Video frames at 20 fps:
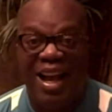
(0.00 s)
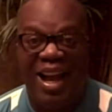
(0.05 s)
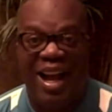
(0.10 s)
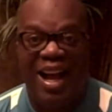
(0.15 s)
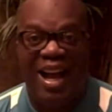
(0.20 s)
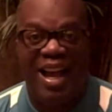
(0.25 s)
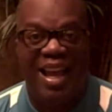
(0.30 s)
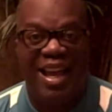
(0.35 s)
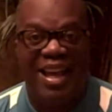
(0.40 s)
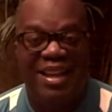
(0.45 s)

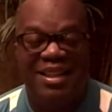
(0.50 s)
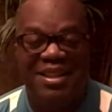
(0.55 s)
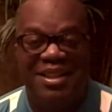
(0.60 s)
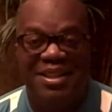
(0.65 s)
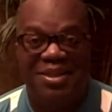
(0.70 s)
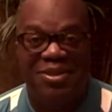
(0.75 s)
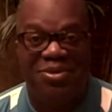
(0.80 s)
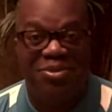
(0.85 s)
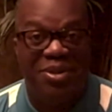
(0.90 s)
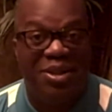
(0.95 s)
I had
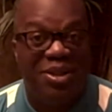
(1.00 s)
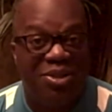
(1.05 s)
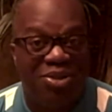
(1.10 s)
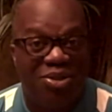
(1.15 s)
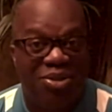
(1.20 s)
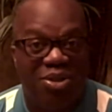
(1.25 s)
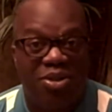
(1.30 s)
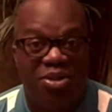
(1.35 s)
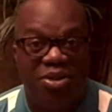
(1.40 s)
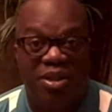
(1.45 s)
done the
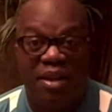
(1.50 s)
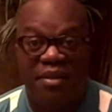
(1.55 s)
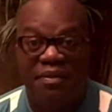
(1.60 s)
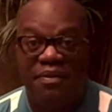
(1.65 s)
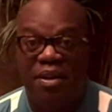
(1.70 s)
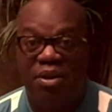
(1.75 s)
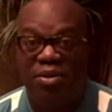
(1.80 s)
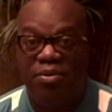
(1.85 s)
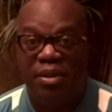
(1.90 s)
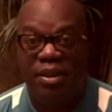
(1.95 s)
research. I
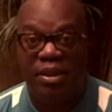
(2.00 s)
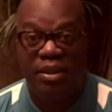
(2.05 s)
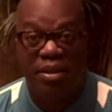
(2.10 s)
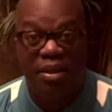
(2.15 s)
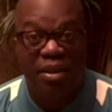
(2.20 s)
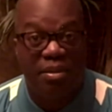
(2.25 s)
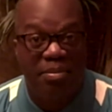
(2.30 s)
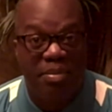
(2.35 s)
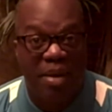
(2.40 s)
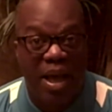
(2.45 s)
felt really
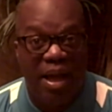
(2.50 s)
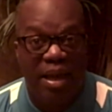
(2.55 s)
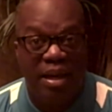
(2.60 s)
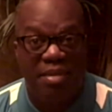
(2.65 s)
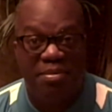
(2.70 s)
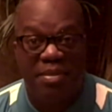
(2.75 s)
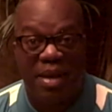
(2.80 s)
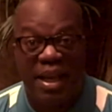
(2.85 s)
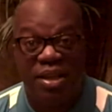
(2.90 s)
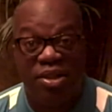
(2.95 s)
good about
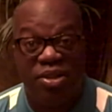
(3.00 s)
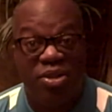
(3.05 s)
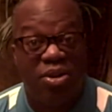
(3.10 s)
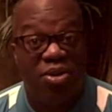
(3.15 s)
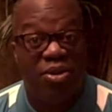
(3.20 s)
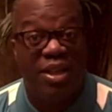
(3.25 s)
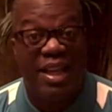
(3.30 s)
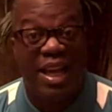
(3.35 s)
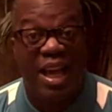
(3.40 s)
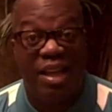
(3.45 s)
it. My
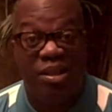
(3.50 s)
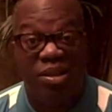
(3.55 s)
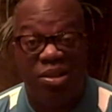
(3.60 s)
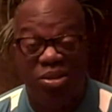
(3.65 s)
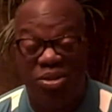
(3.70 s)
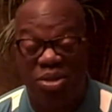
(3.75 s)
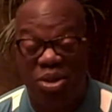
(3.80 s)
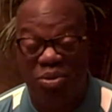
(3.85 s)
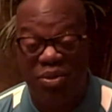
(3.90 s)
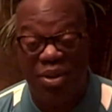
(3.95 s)
attorney had
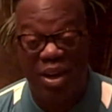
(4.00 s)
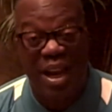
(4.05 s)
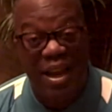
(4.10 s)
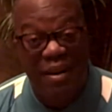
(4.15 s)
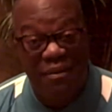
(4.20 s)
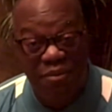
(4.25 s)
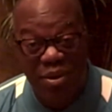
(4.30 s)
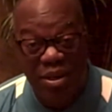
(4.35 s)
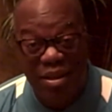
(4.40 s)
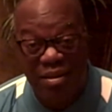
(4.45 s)
looked over
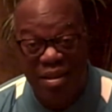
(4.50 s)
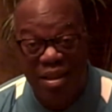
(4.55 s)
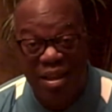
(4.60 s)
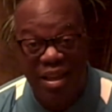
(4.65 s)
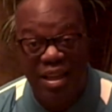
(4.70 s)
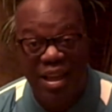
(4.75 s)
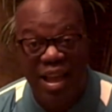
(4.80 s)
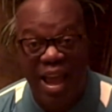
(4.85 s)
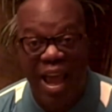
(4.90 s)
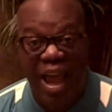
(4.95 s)

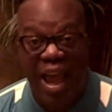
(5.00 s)
everything.